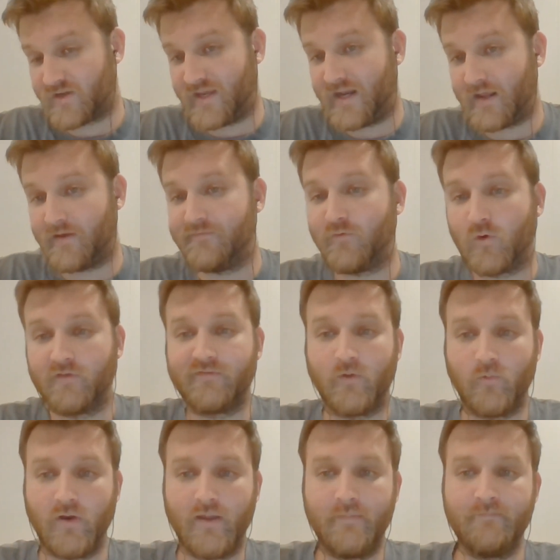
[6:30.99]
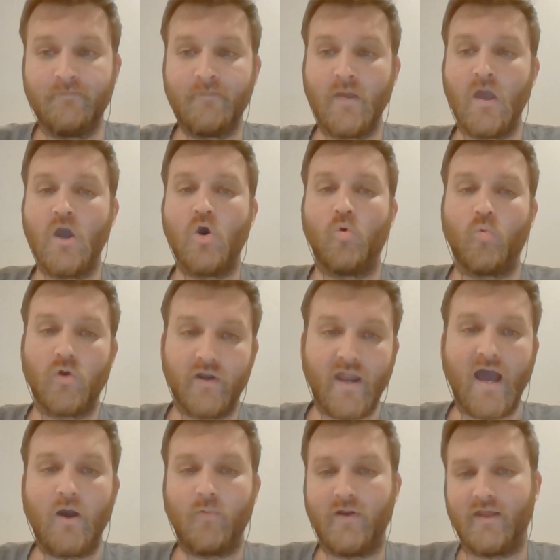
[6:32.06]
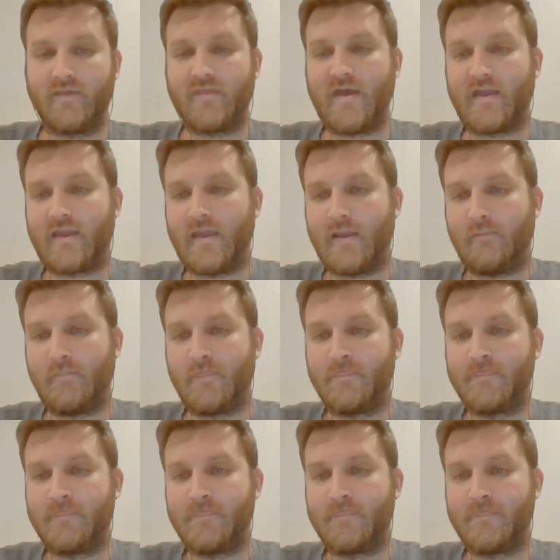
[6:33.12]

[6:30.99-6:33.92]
getting a forfeit win, we're not winning that game.